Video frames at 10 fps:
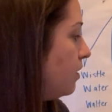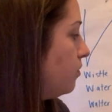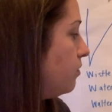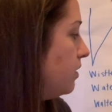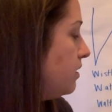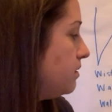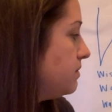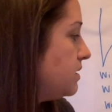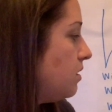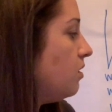
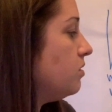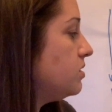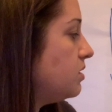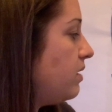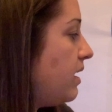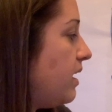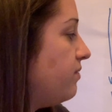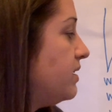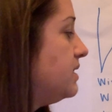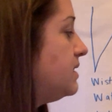Worms also
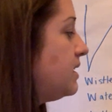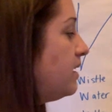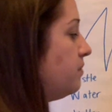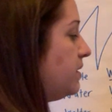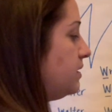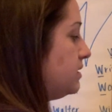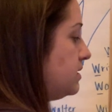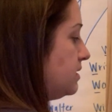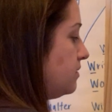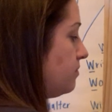have
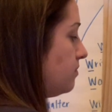segments.